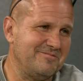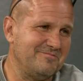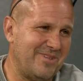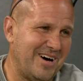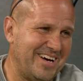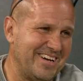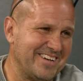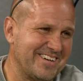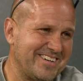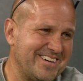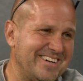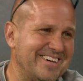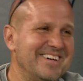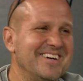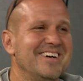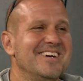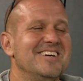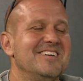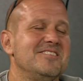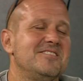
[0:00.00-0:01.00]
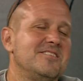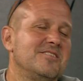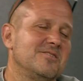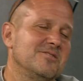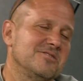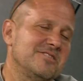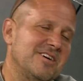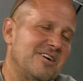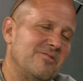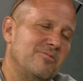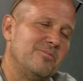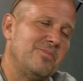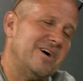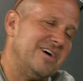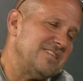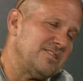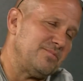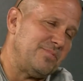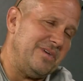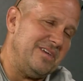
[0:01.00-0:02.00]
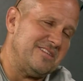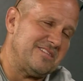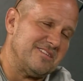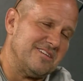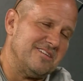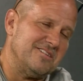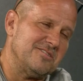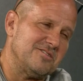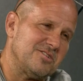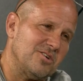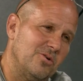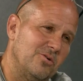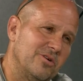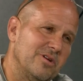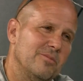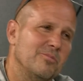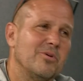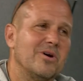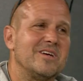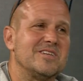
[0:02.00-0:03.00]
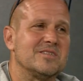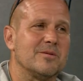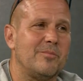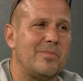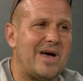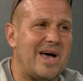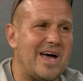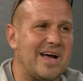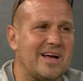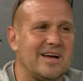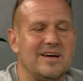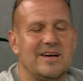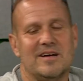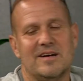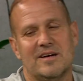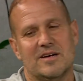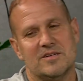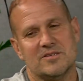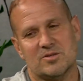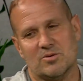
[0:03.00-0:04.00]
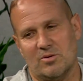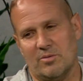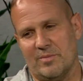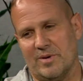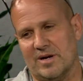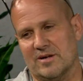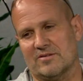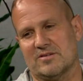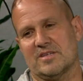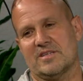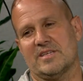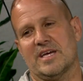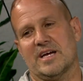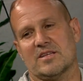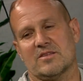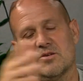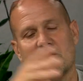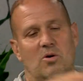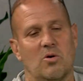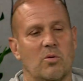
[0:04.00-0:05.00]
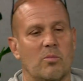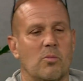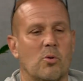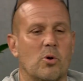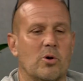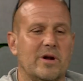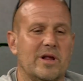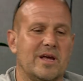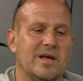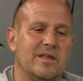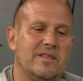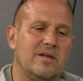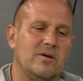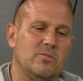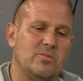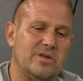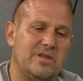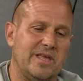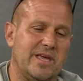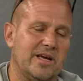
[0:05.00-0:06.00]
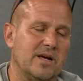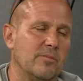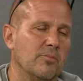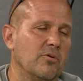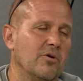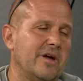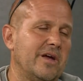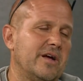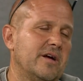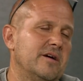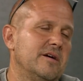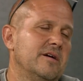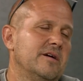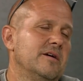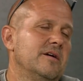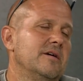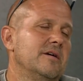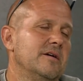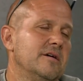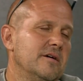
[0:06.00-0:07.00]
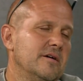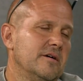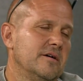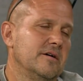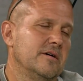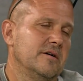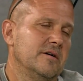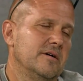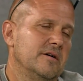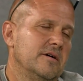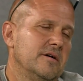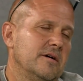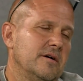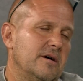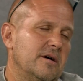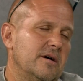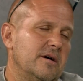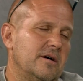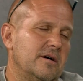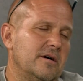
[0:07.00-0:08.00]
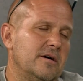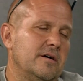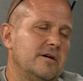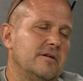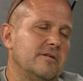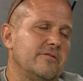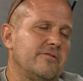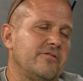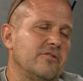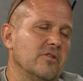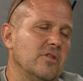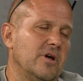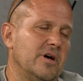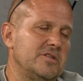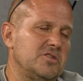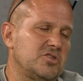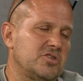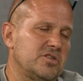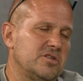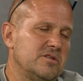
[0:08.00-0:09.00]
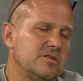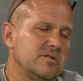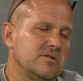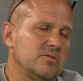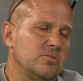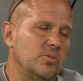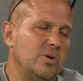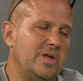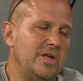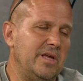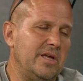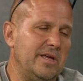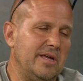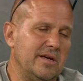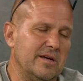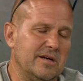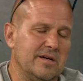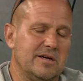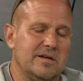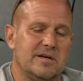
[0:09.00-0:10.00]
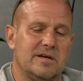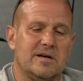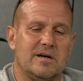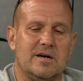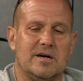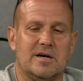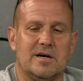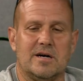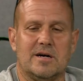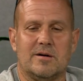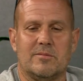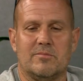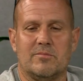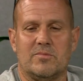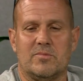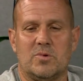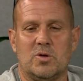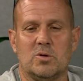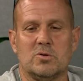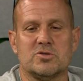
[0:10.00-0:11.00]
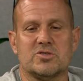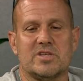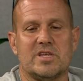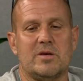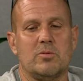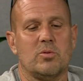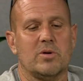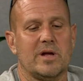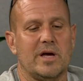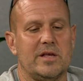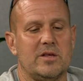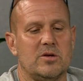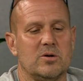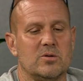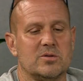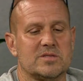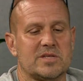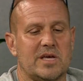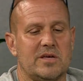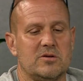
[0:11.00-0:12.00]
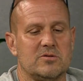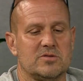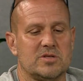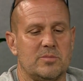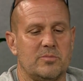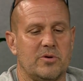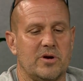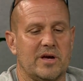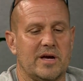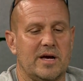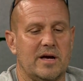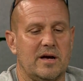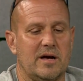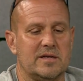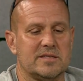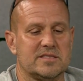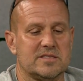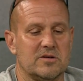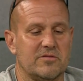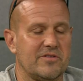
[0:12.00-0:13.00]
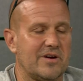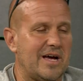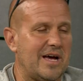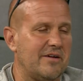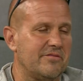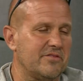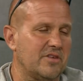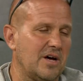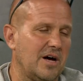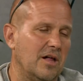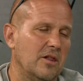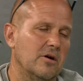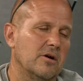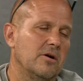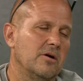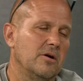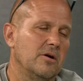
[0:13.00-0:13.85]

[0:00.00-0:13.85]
Monica. She goes out and buys pizza and soda, brings them back. So we metal detect the whole morning, and then we take a break uh, for lunch. We eat. Um, usually, what I do is I usually bring a, a silver half dollar,